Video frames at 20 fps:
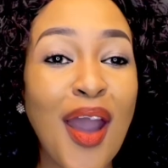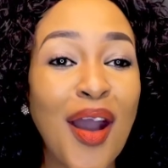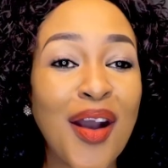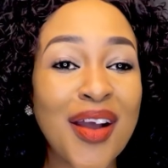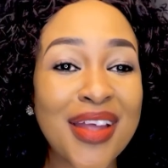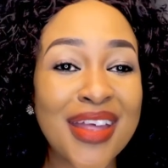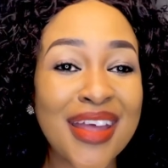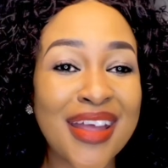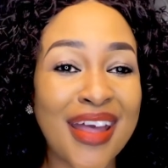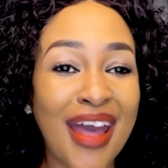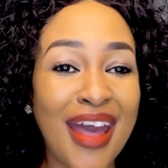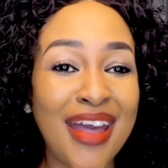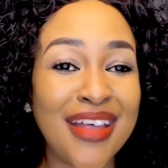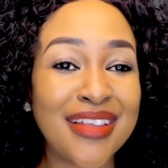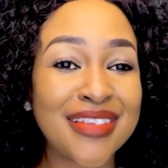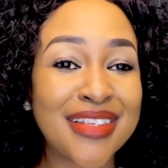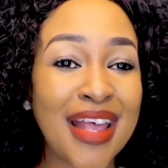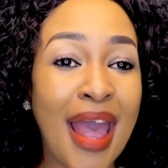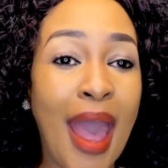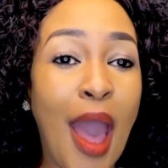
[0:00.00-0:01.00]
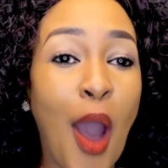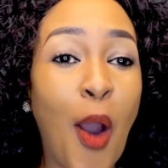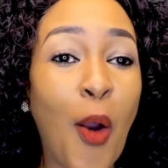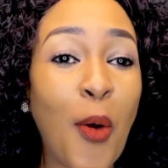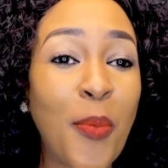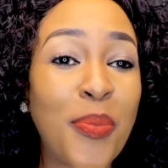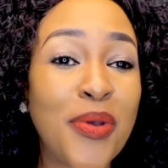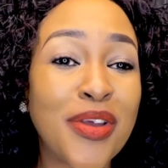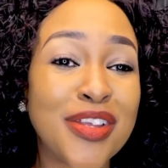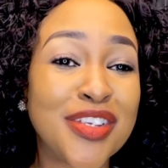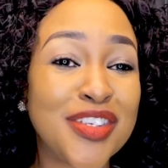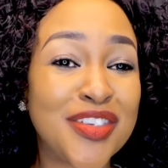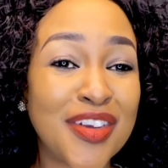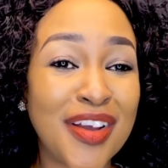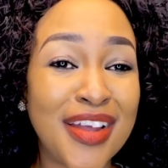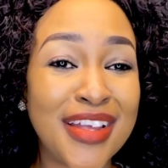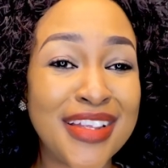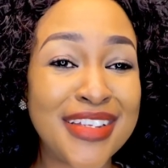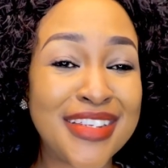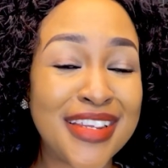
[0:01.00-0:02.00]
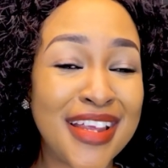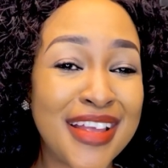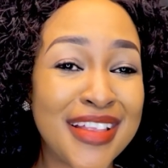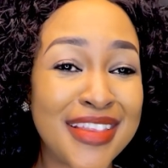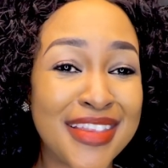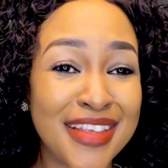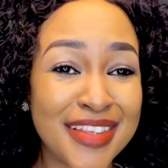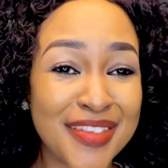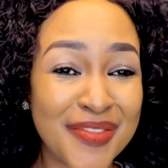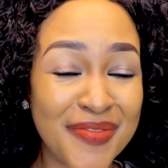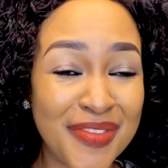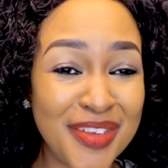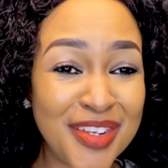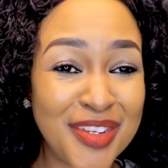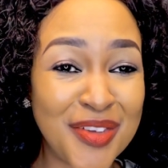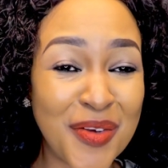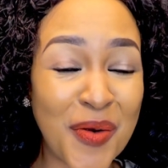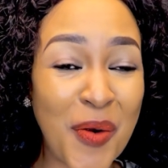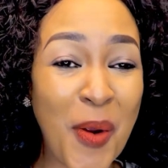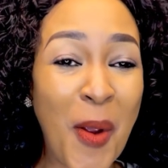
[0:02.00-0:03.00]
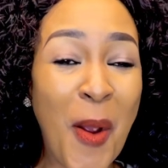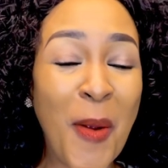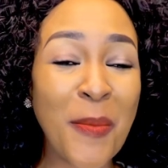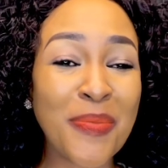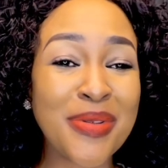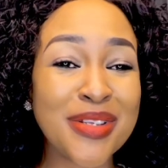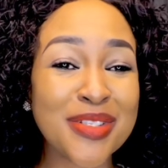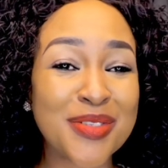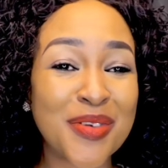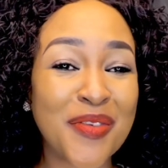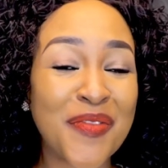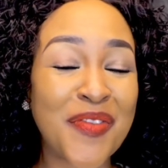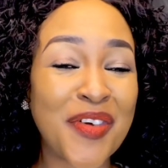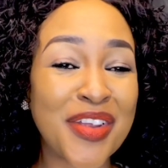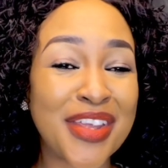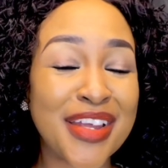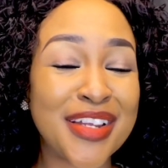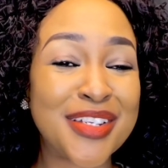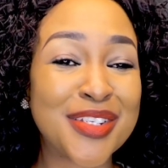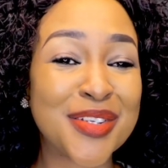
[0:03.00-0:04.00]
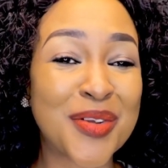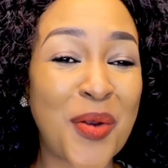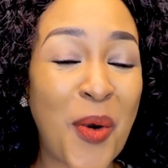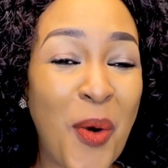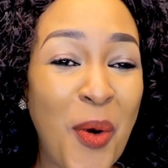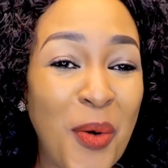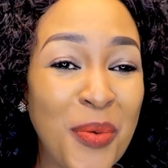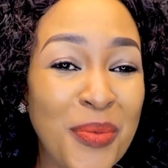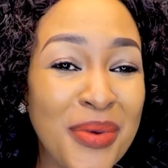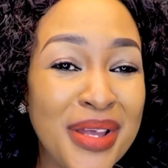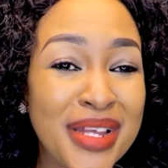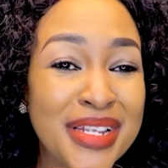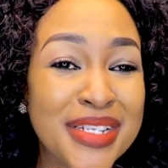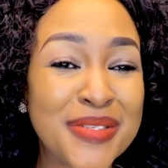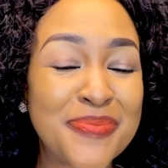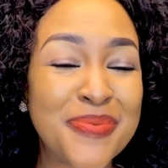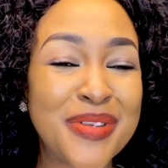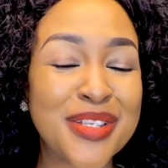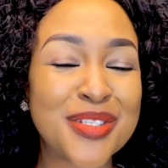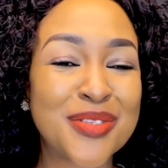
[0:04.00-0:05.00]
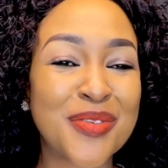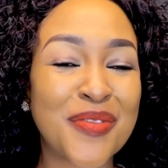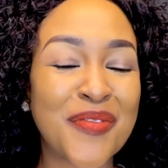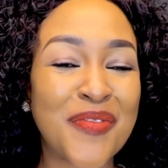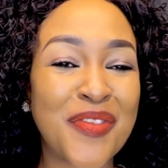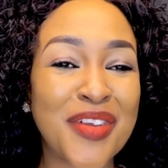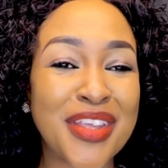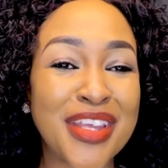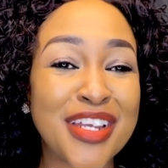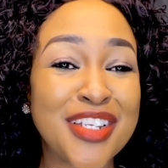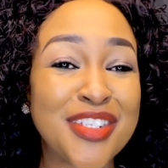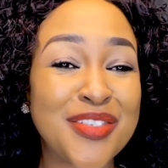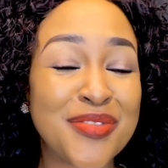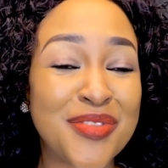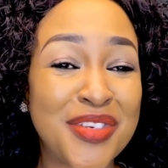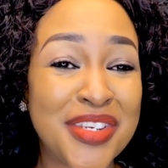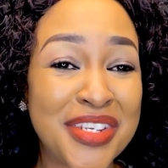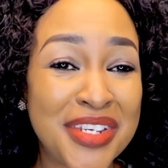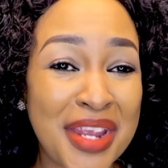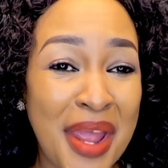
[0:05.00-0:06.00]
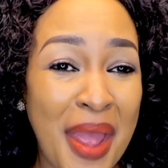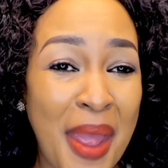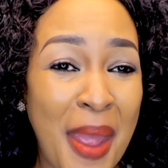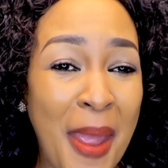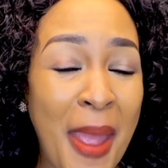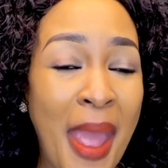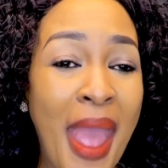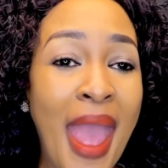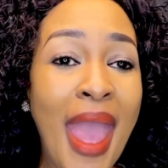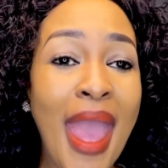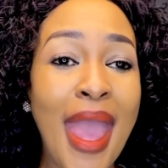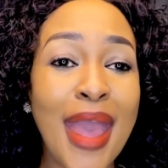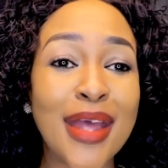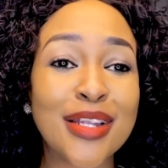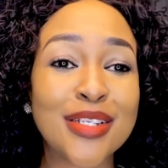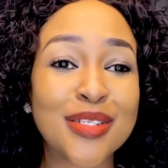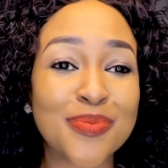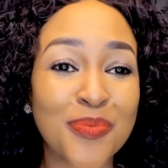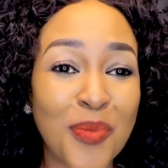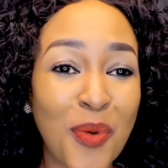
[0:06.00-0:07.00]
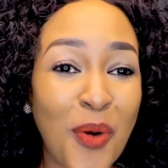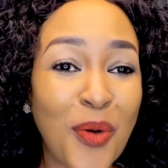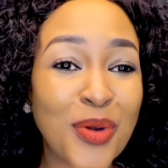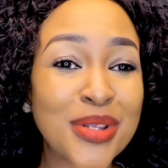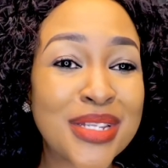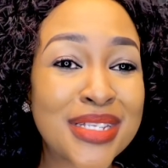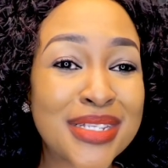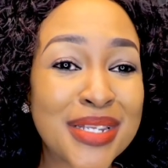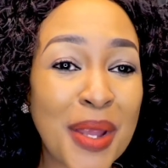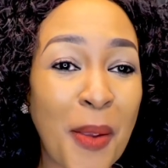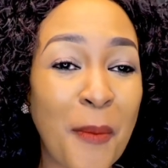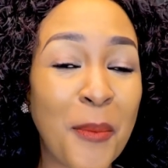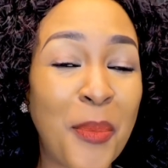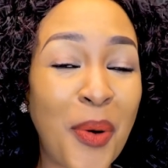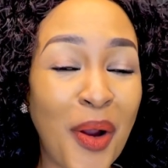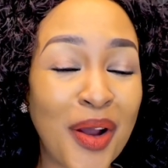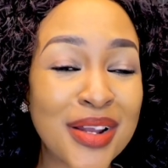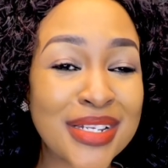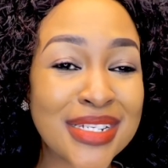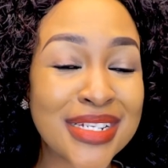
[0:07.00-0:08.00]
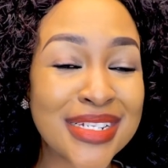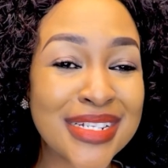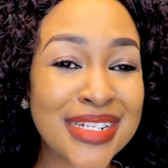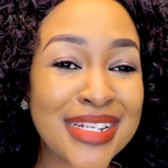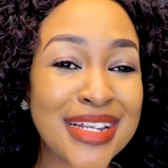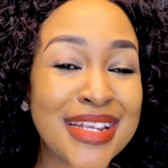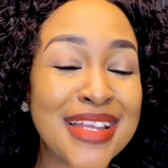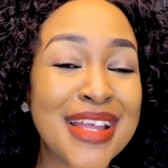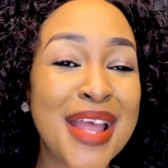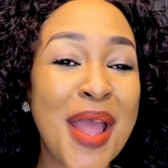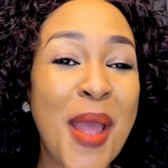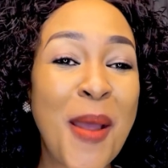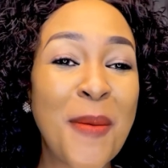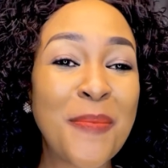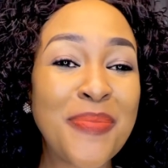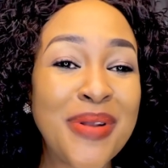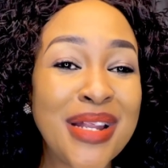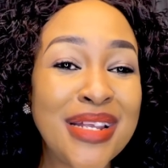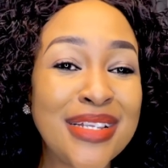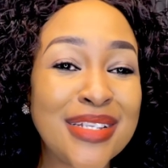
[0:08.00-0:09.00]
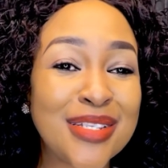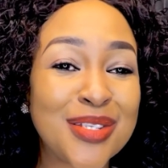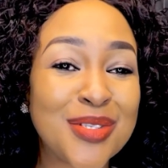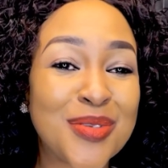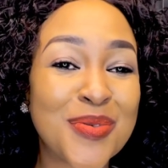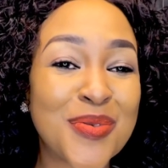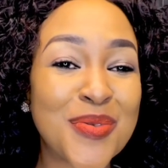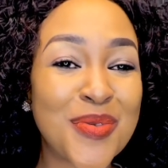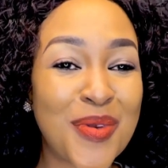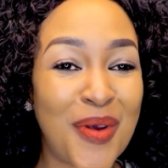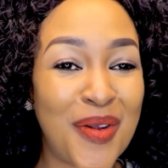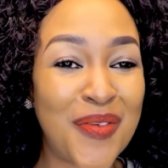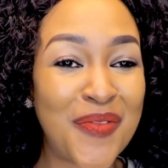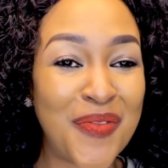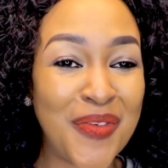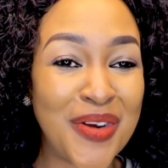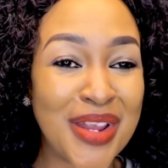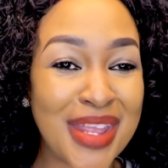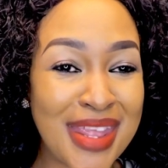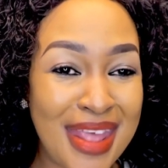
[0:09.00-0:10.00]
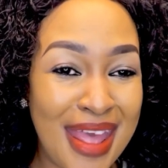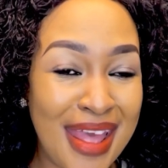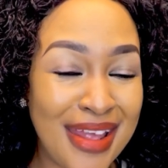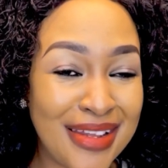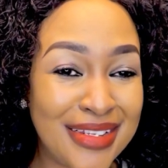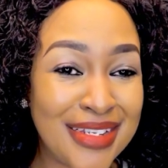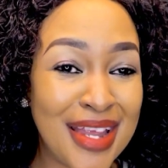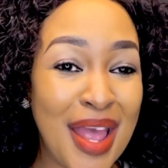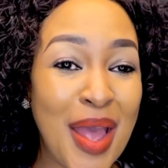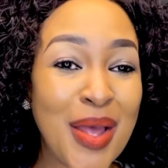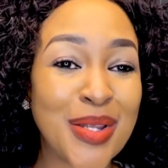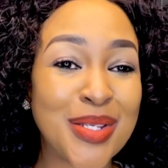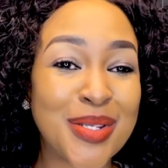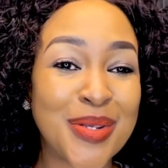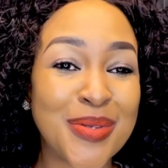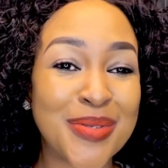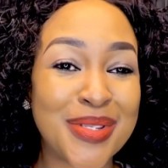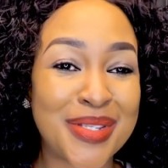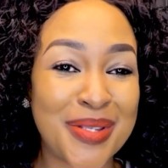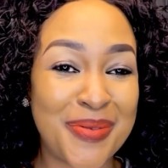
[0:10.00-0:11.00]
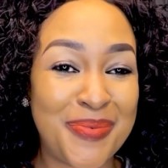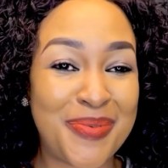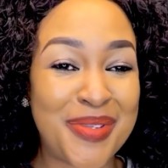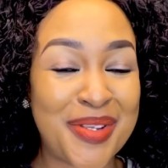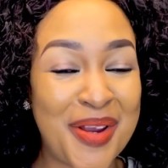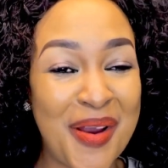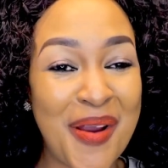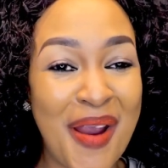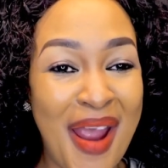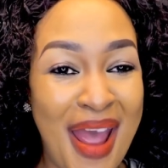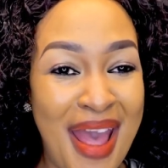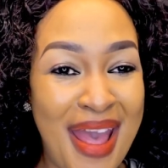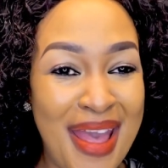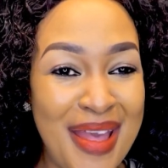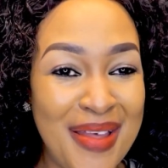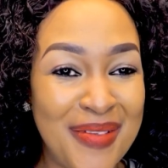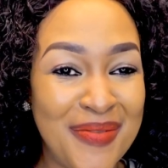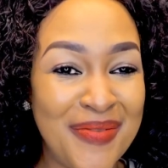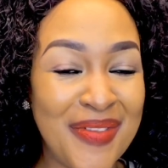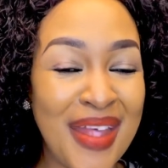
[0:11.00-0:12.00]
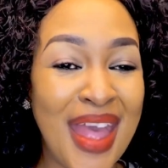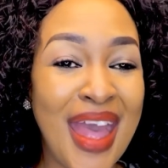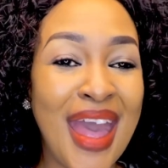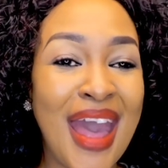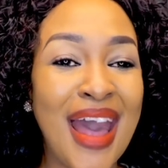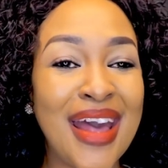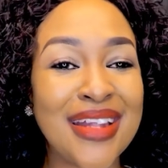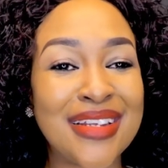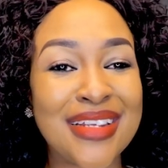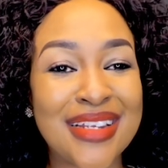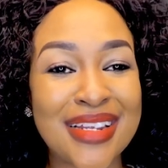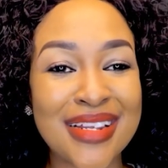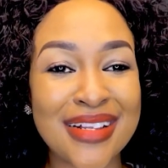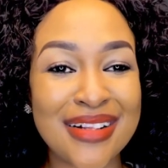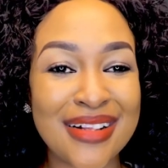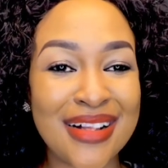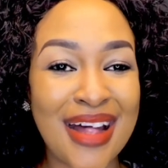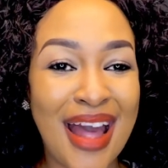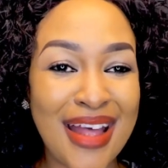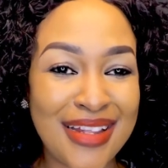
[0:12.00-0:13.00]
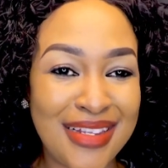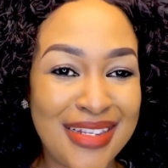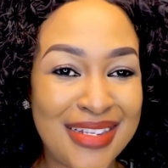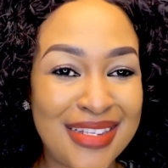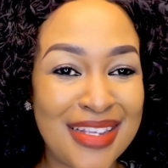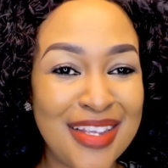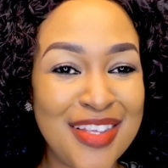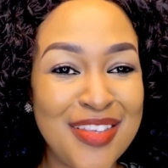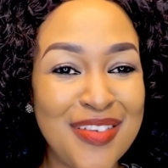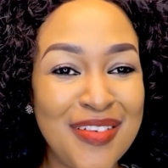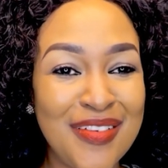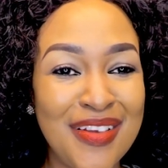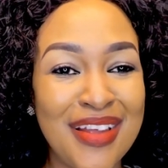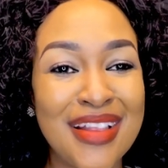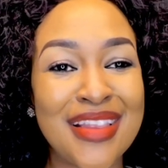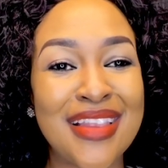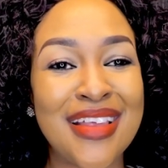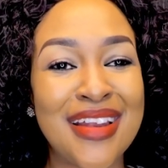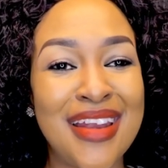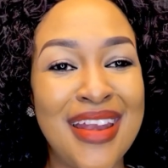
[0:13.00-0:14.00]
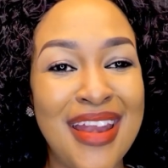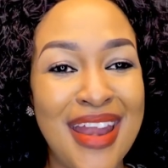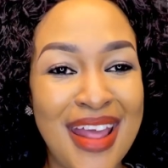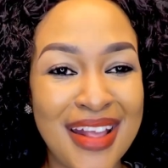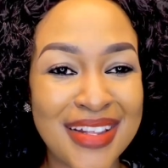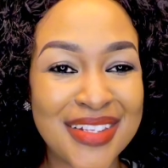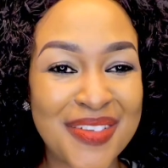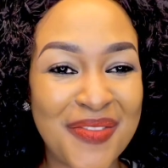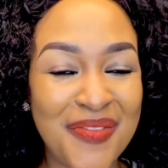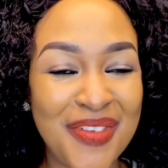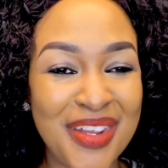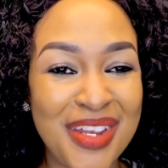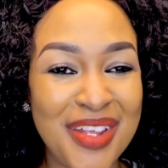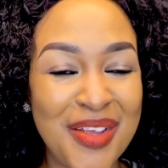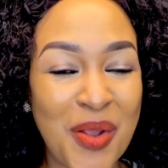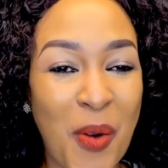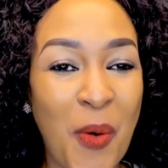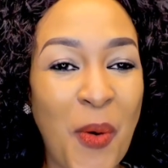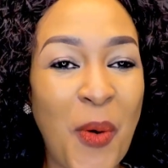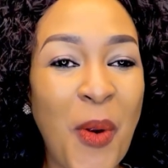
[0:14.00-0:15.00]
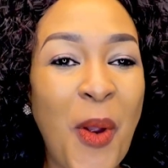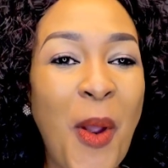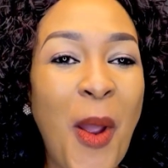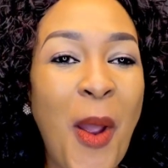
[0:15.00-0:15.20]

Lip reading: Okay, guys, I hope you enjoyed this video. Please don't forget to comment. Please don't forget to share. And most importantly, please do not forget to subscribe. Until I see you in the next video.